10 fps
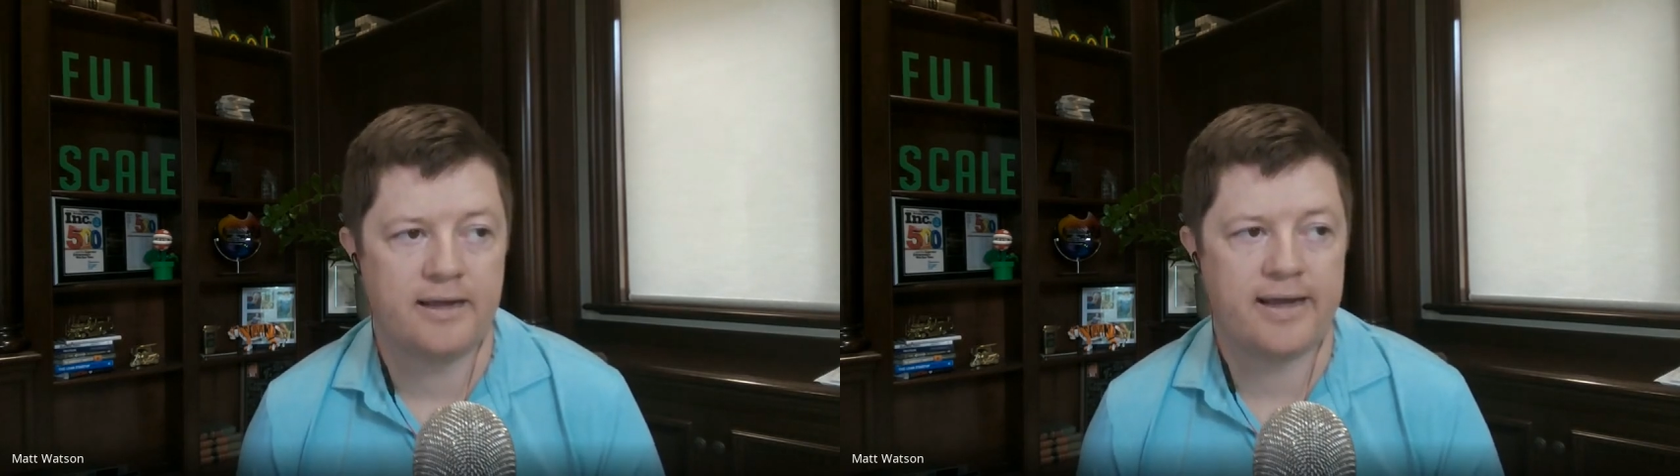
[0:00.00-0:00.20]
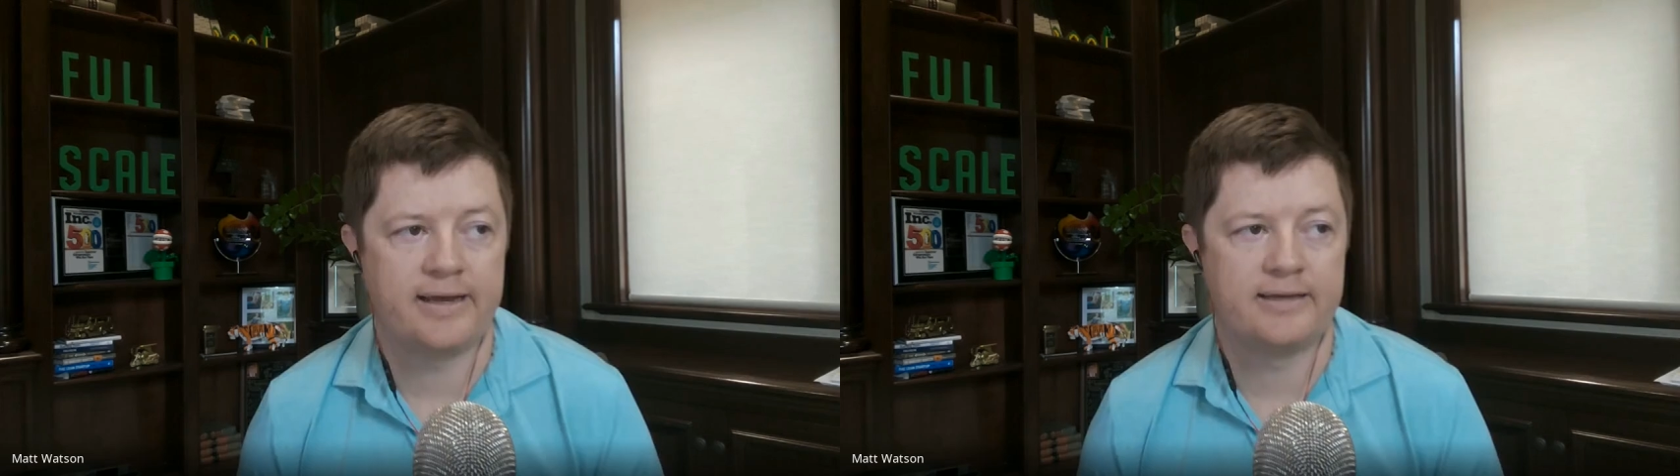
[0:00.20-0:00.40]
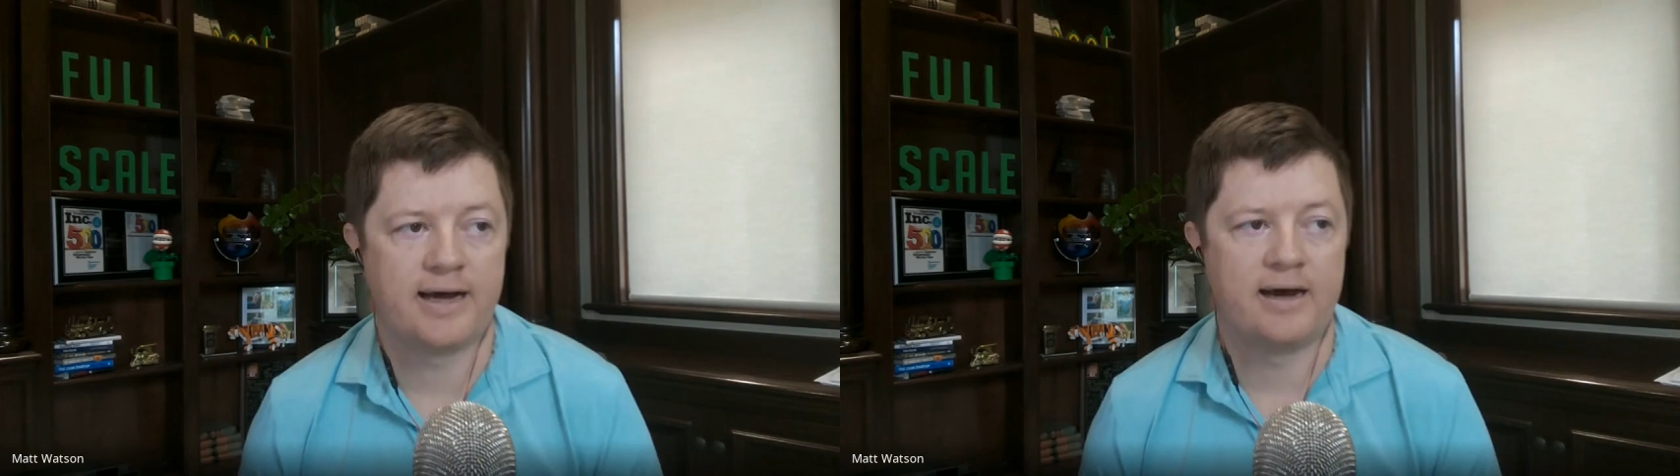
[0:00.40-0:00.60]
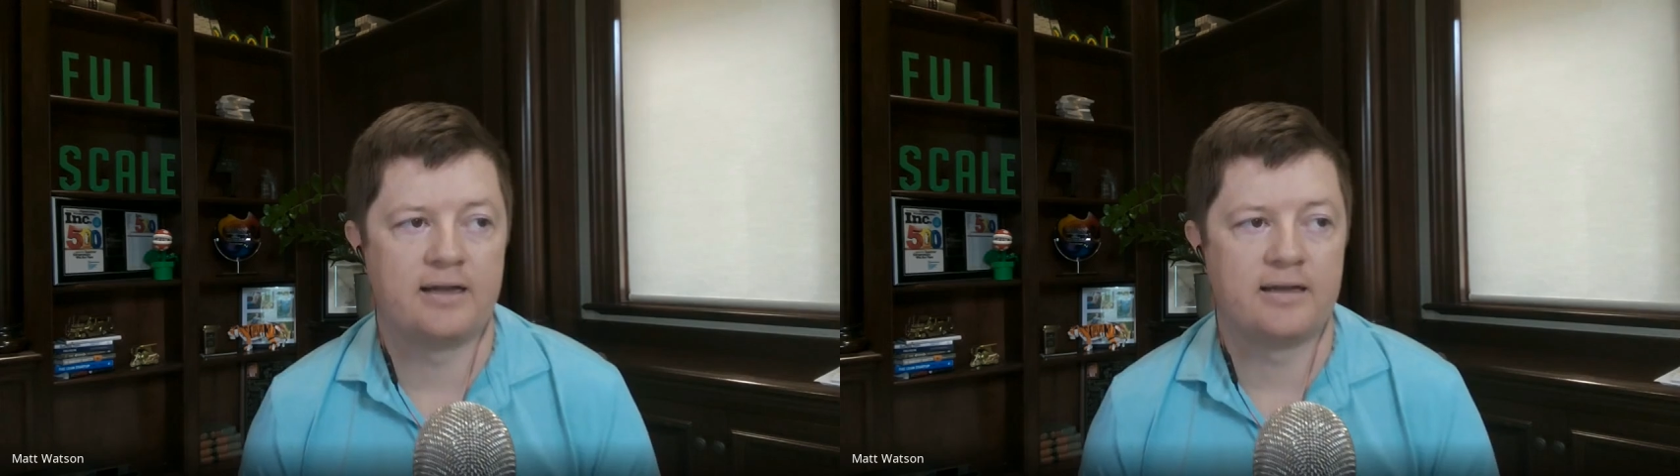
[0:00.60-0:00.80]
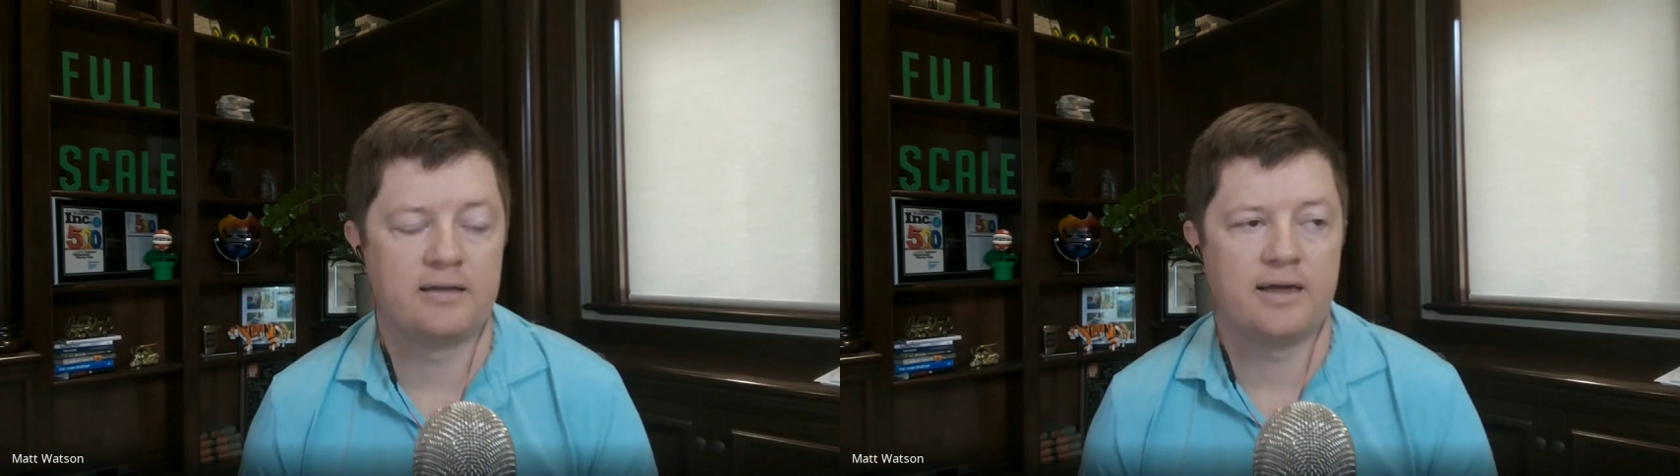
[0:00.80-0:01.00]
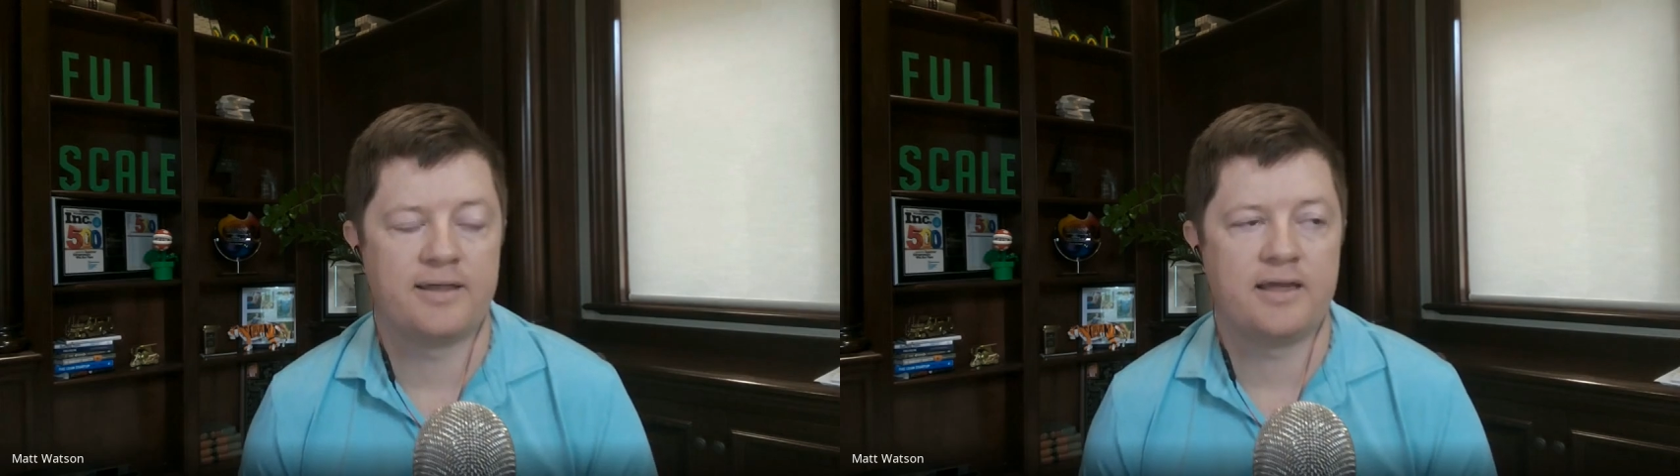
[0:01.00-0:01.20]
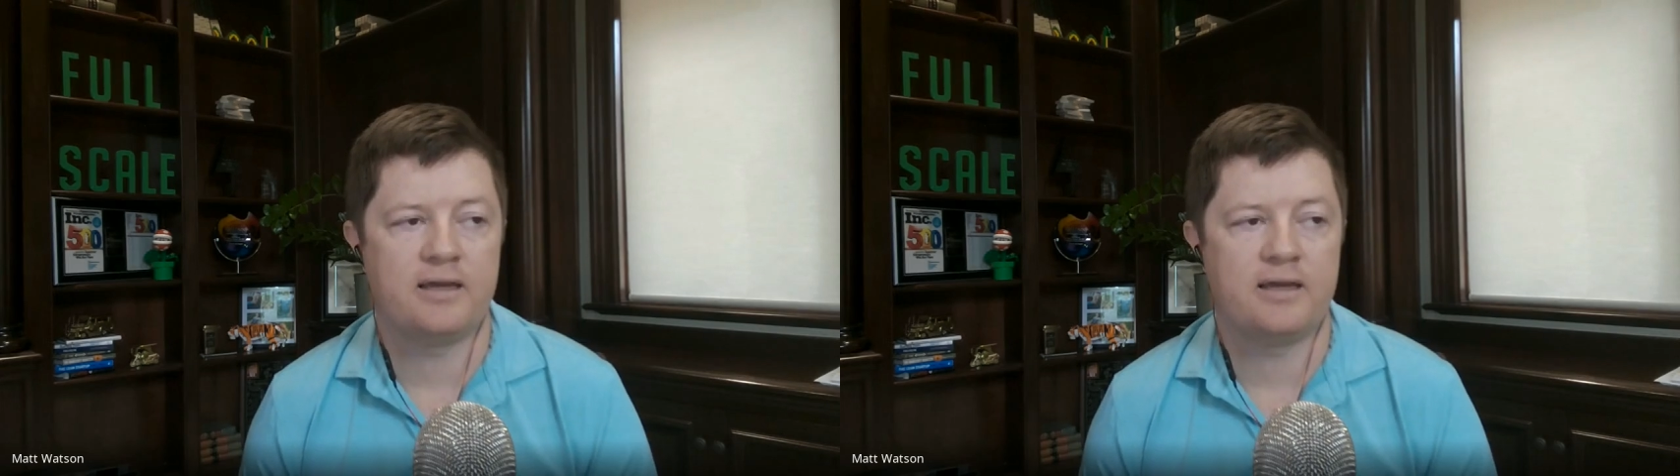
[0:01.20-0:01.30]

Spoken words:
and dial. I